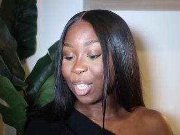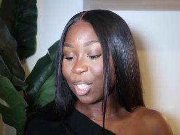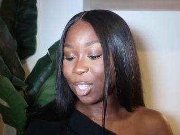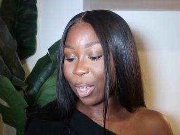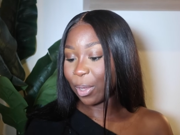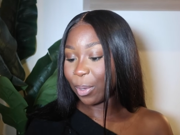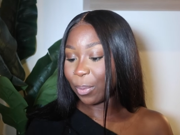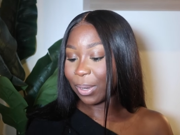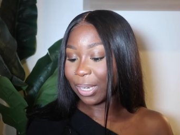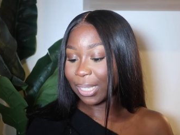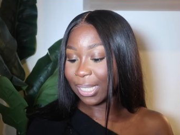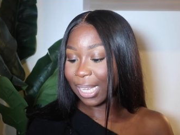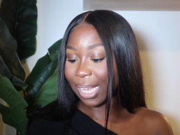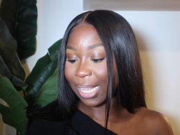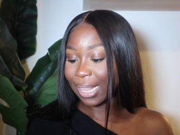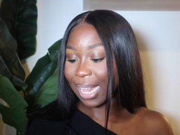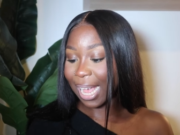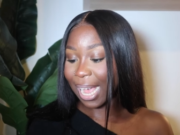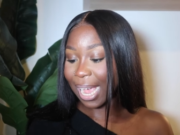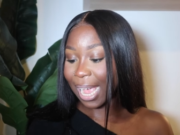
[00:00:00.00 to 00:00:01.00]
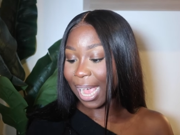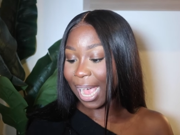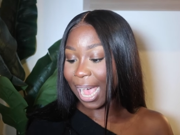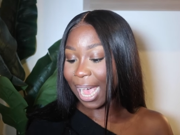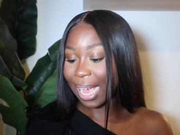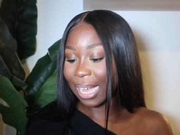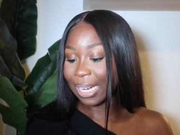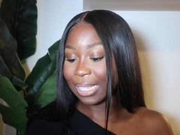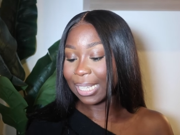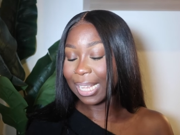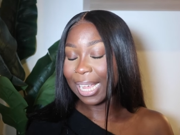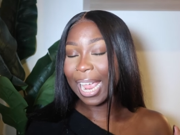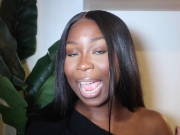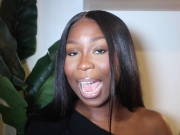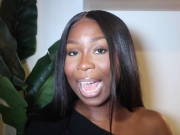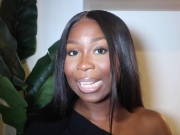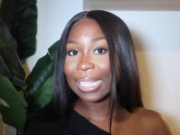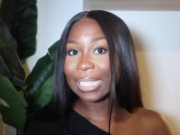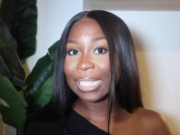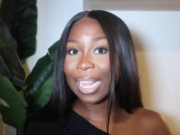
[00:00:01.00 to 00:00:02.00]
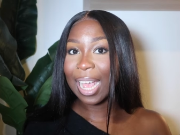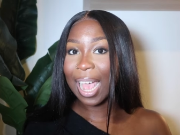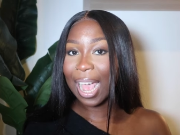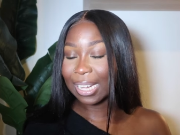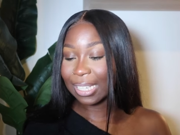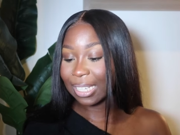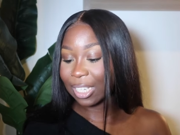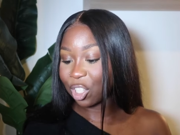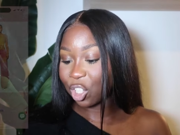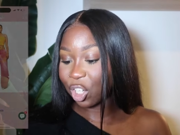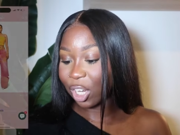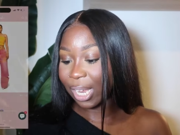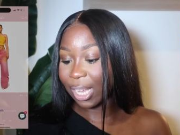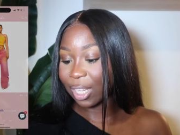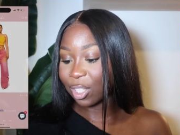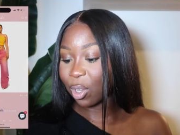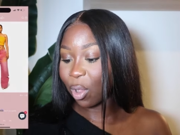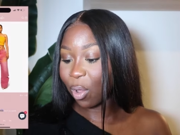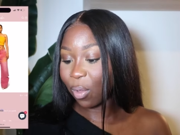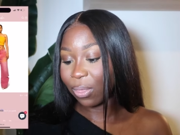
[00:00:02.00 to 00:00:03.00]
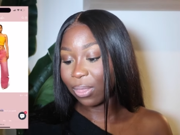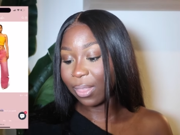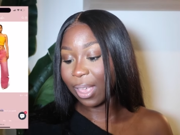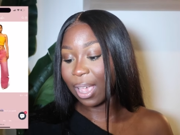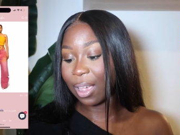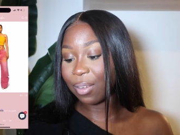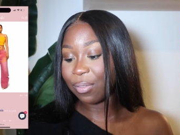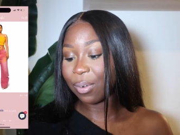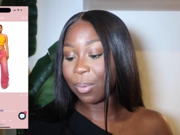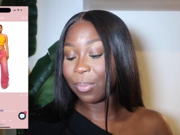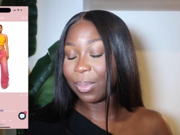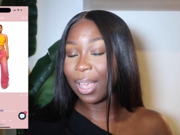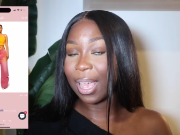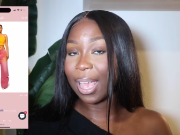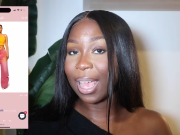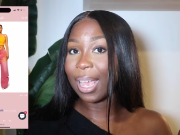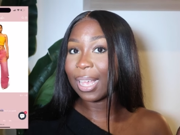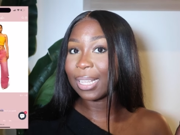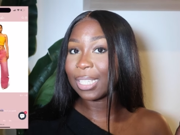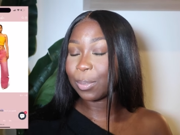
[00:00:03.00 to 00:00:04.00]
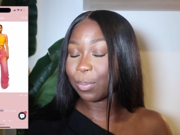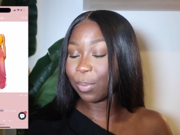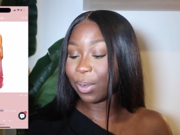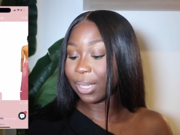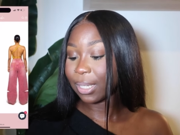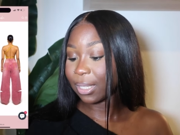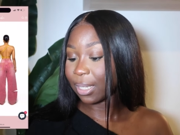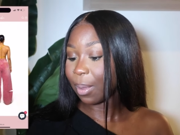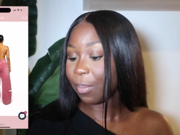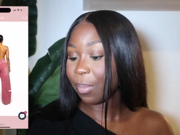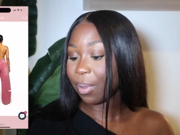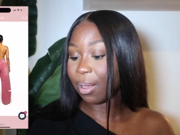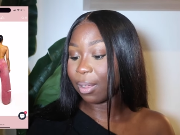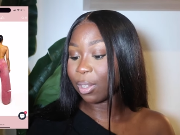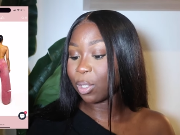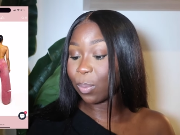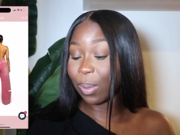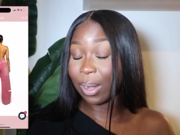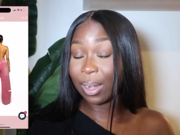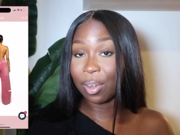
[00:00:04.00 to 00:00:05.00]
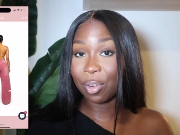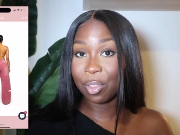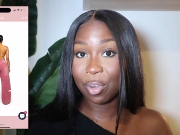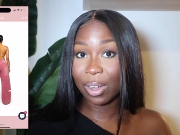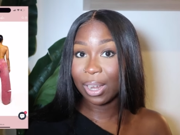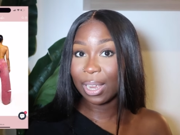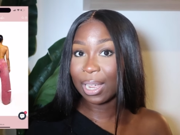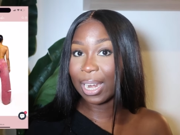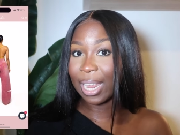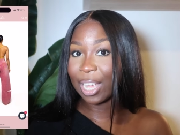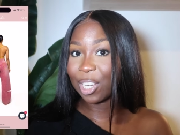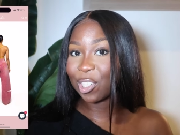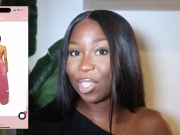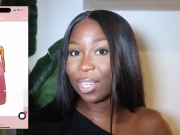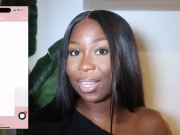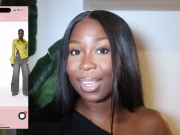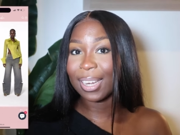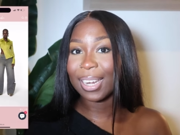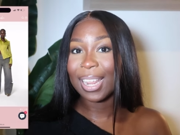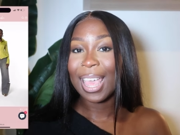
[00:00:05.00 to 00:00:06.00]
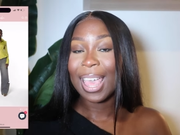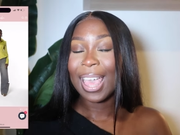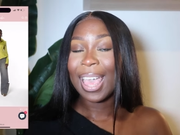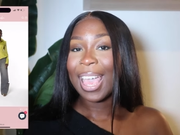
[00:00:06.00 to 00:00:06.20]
So you would have seen that I had the Aster Acid jeans on there from their spring summer 23 collection.